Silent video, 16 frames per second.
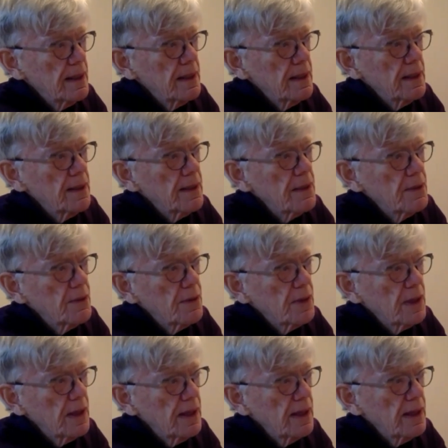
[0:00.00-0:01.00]

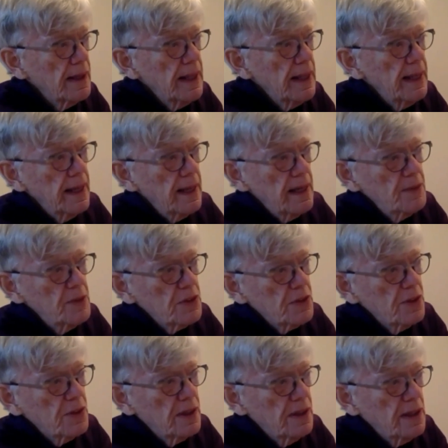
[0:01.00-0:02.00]
Okay. And I'm just
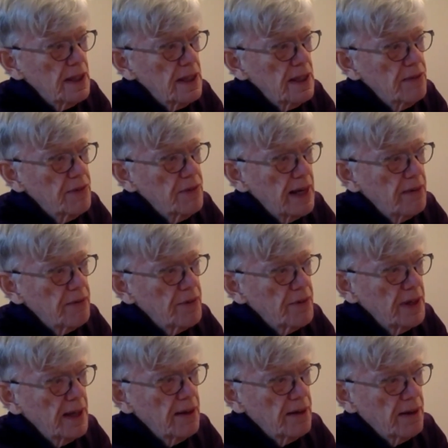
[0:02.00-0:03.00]
going to leave that for
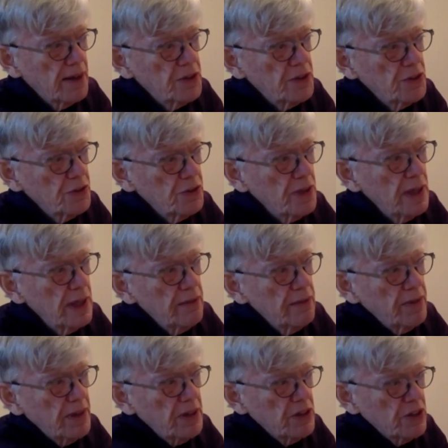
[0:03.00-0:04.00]
now and let you
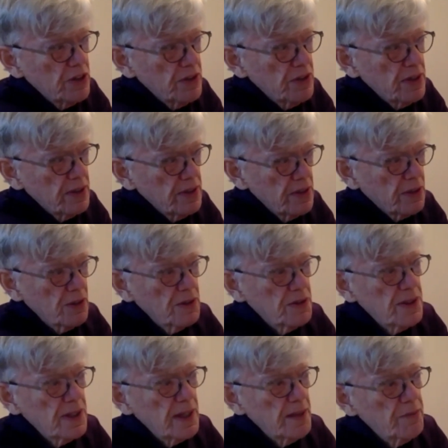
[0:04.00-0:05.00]
finish it. This is a good
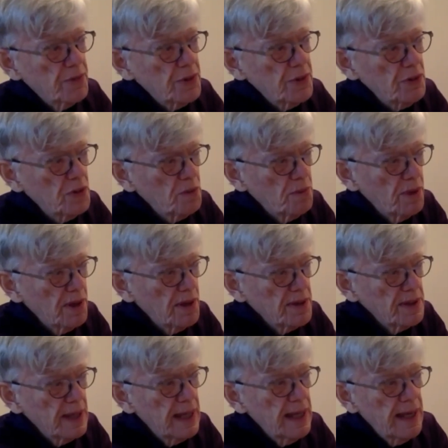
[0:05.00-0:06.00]
time for you to pause
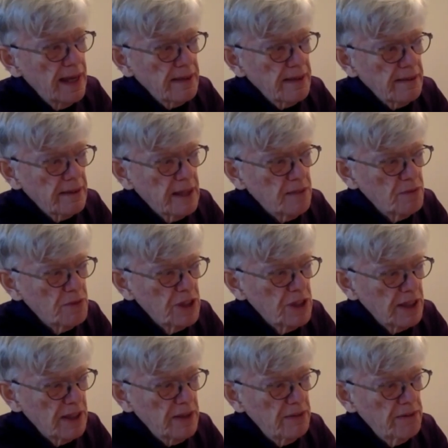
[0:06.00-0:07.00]
and keep
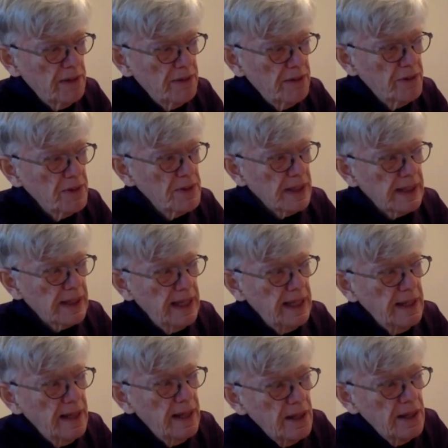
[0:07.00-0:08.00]
checking the reference.
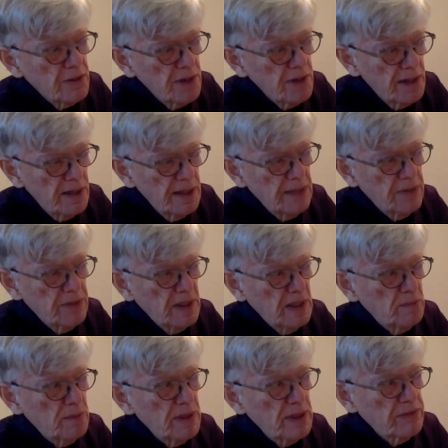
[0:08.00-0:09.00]
Again, try to leave a little
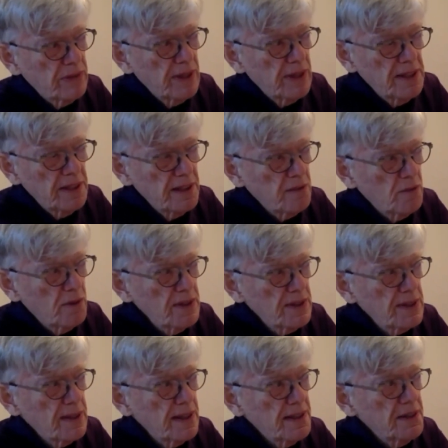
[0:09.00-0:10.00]
bit of light on one
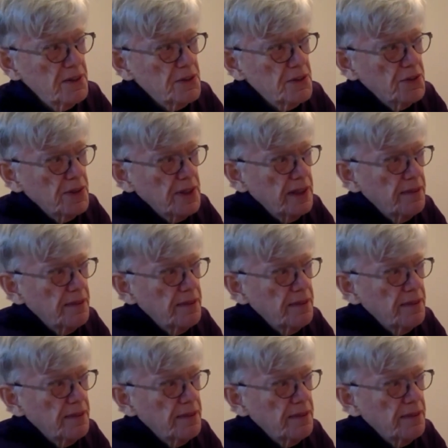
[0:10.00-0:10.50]
side of the tree.